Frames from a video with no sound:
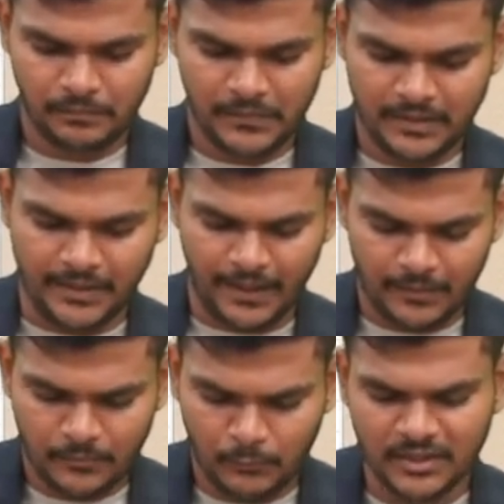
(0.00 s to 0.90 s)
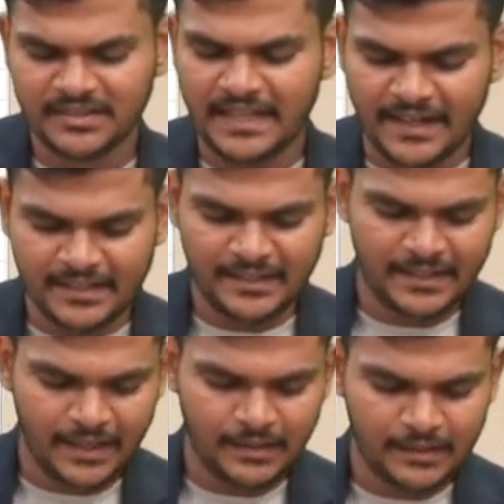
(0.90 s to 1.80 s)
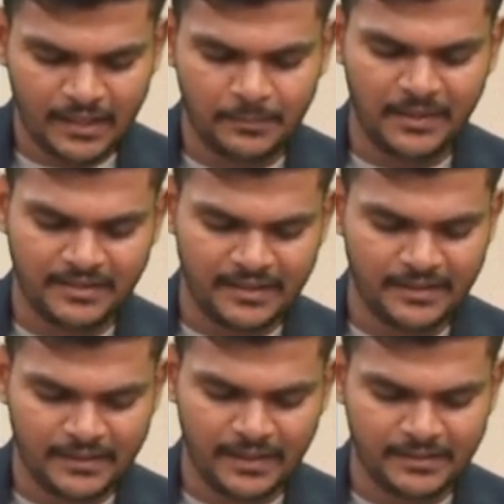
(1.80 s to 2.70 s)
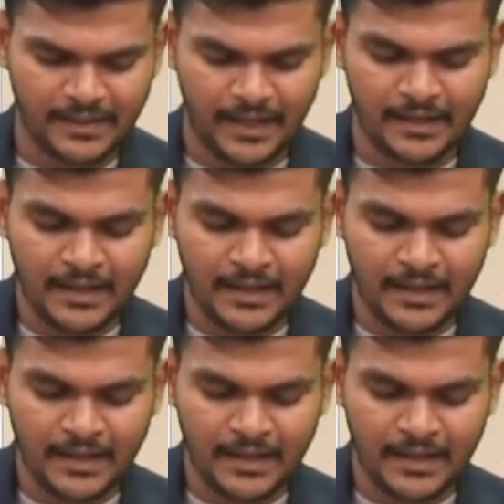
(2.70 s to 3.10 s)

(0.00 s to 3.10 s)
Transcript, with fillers: isn't it? What does that indicate? It basically indicates that